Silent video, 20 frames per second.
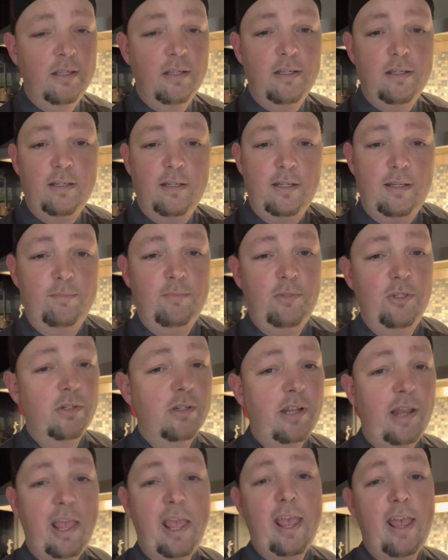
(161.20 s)
You're
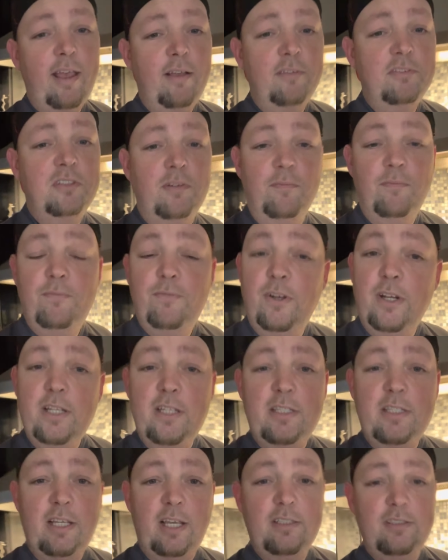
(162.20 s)
going to have some
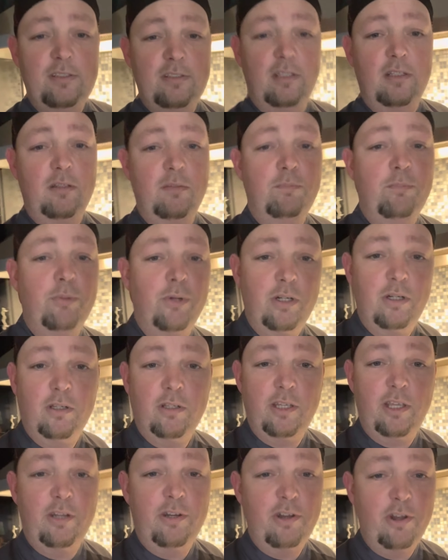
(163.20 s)
funny tasting
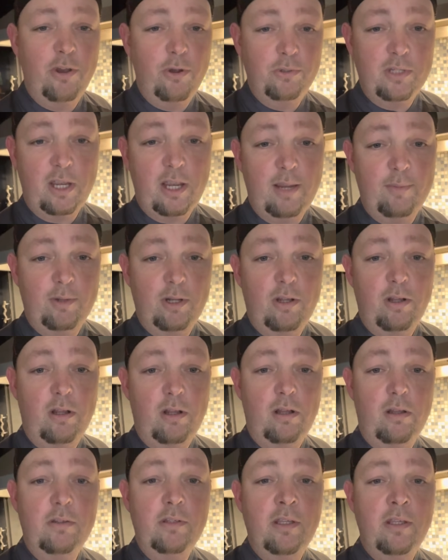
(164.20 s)
brittle in no time at
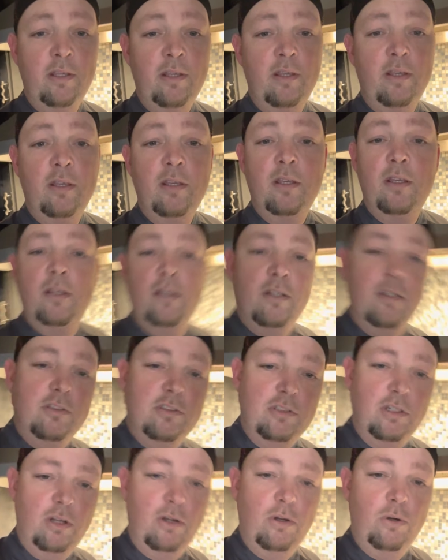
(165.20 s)
all.
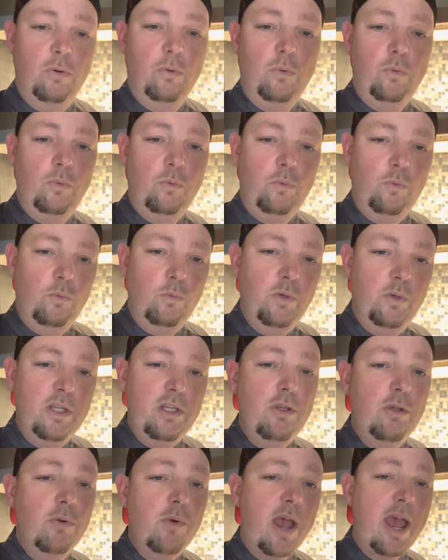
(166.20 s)
So when
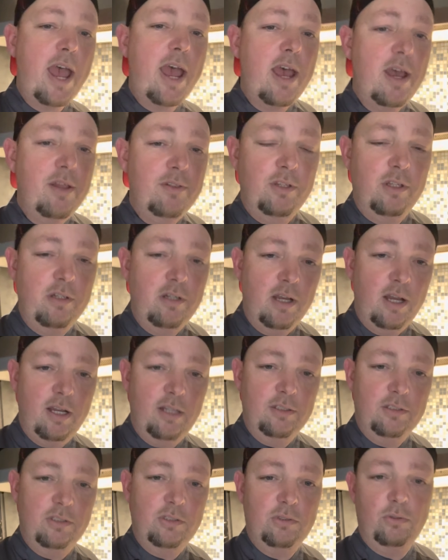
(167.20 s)
you add the
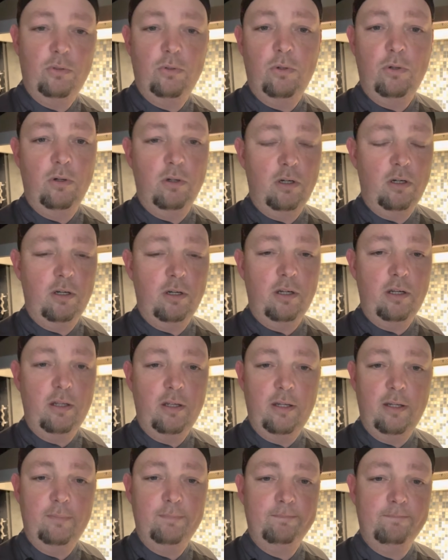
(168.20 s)
nuts,
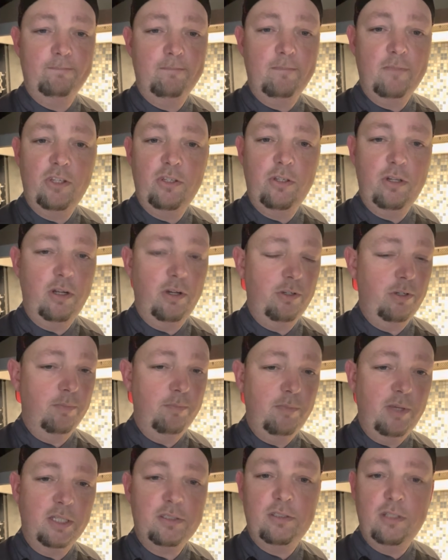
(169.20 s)
or your
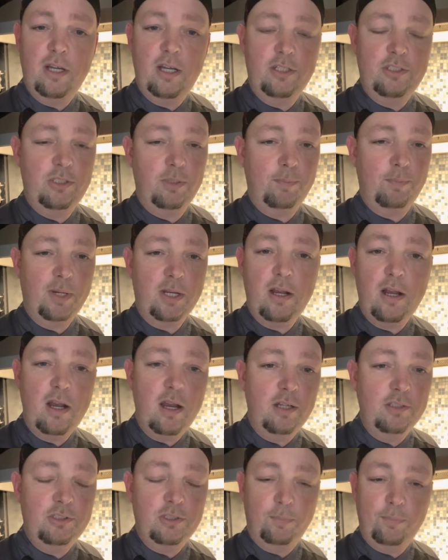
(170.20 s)
mixed nuts, your
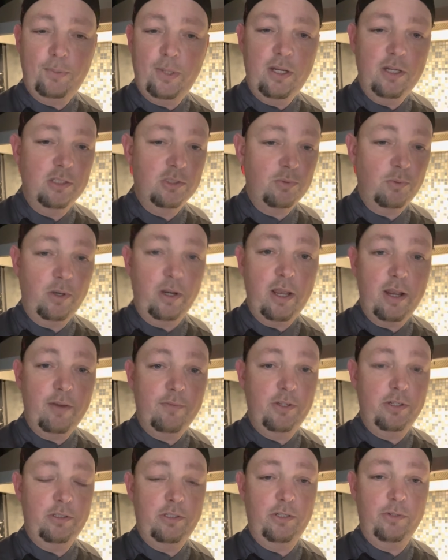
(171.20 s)
pecans, your peanuts,
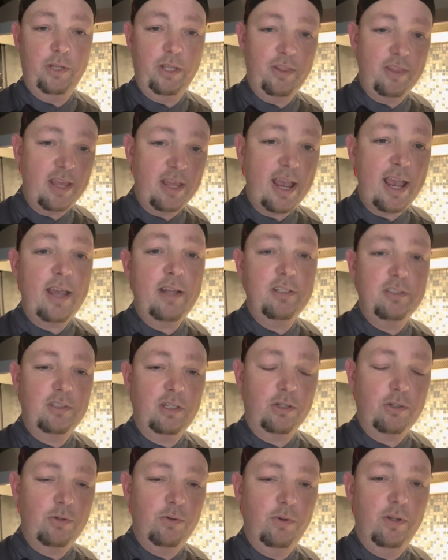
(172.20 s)
whatever you're doing, that is
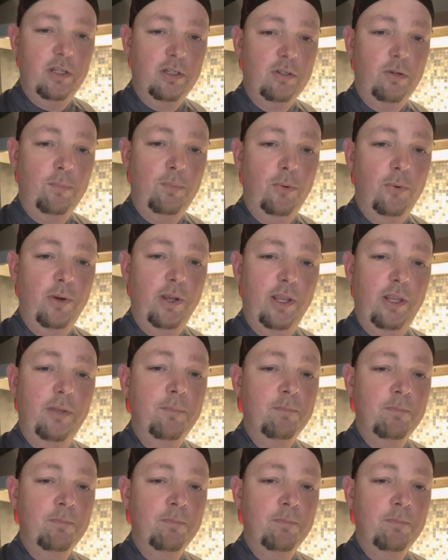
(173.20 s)
a critical point.